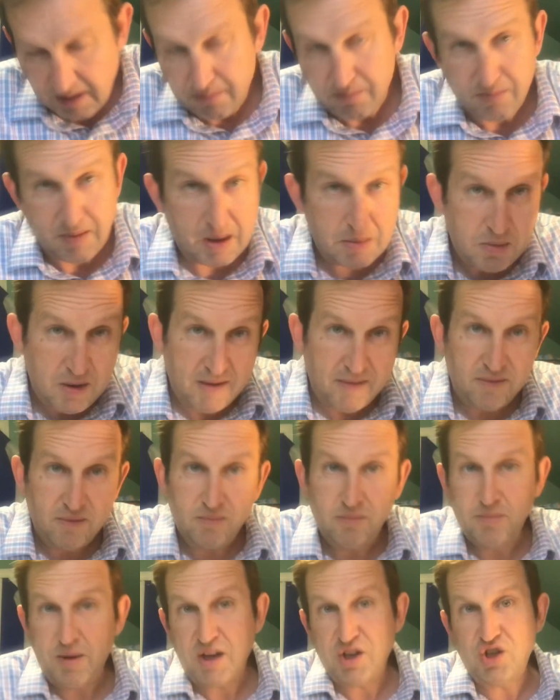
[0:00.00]
maybe
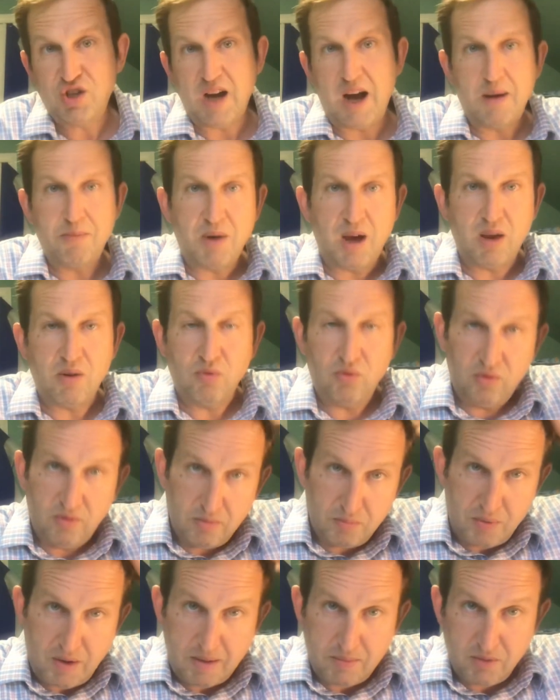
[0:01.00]
beis Shammai,
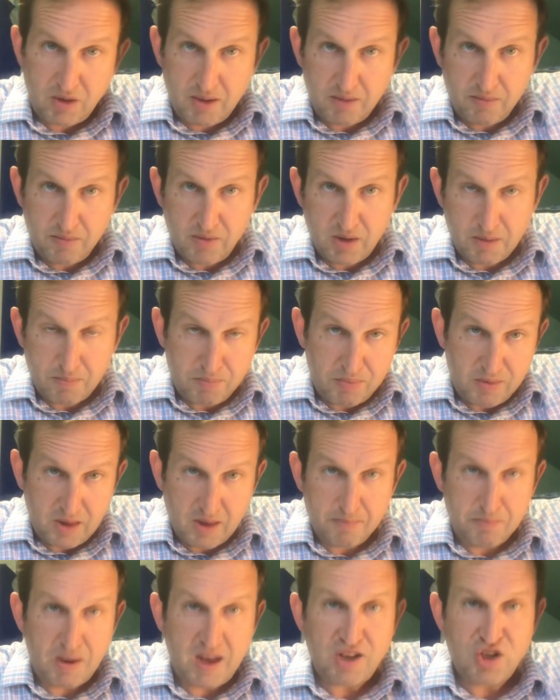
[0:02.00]
the the the
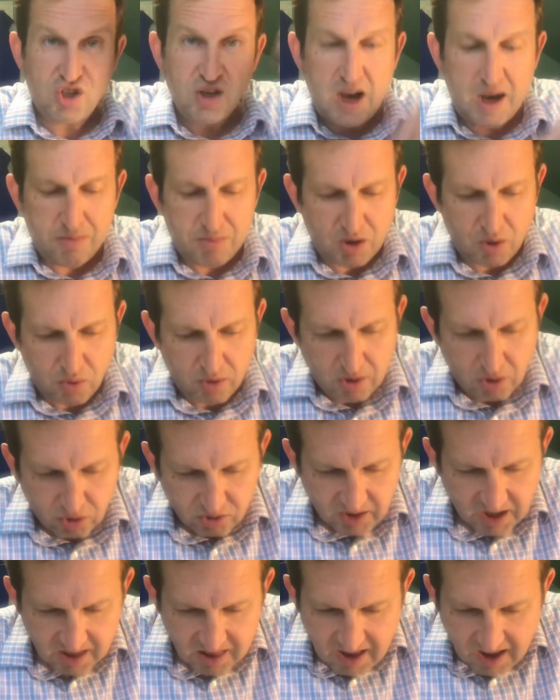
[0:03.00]
beis Shammai would hold
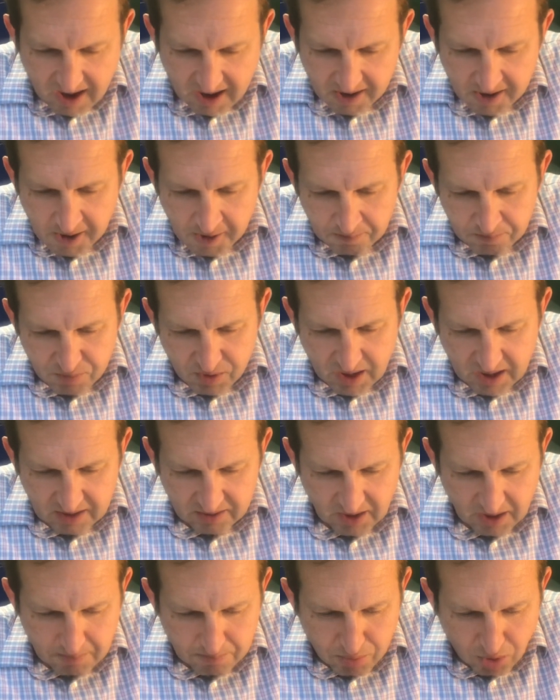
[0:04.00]
like that, but not
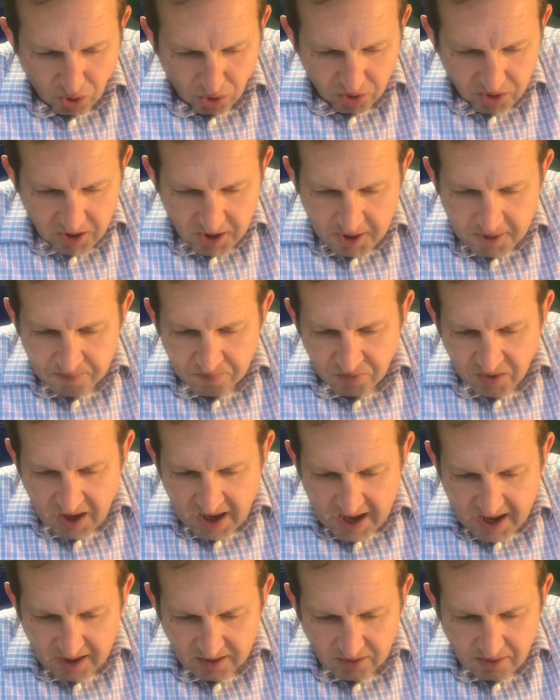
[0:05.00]
like Bolt.
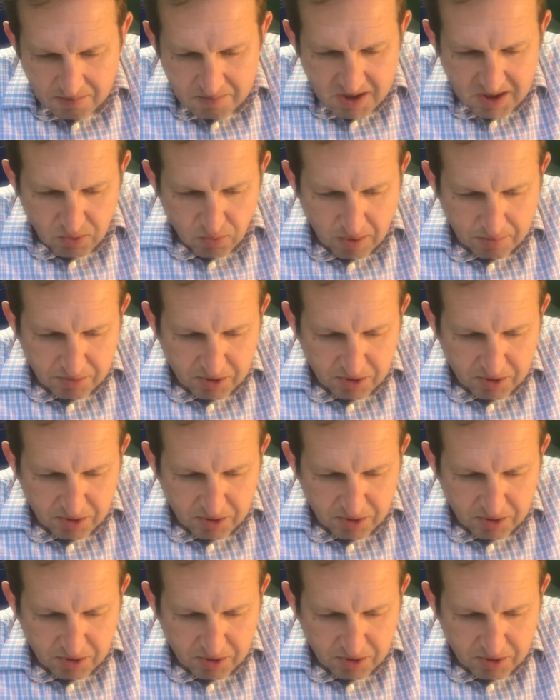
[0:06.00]
Rabbi He was